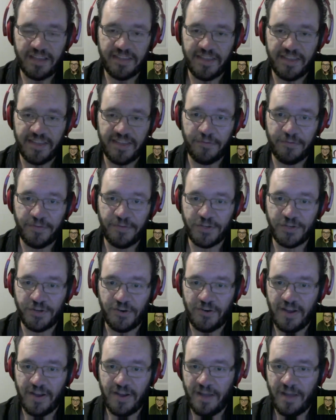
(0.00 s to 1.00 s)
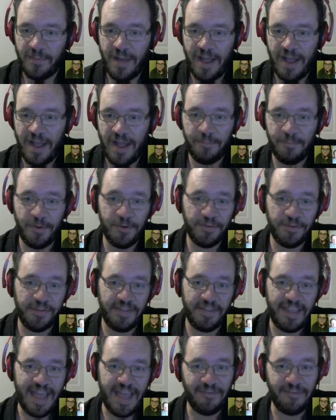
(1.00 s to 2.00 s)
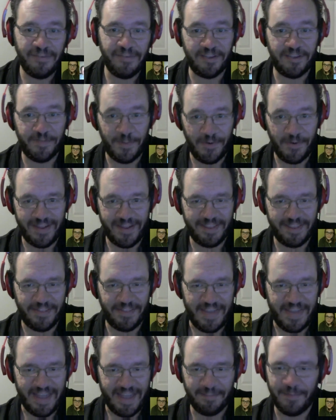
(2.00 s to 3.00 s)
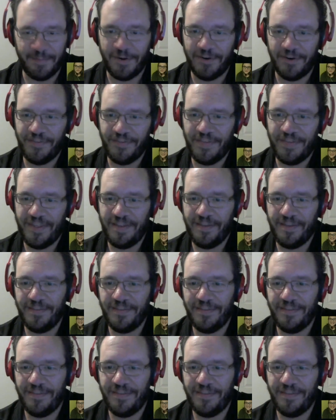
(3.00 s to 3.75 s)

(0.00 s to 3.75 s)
out for sure. I personally haven't experienced that part of the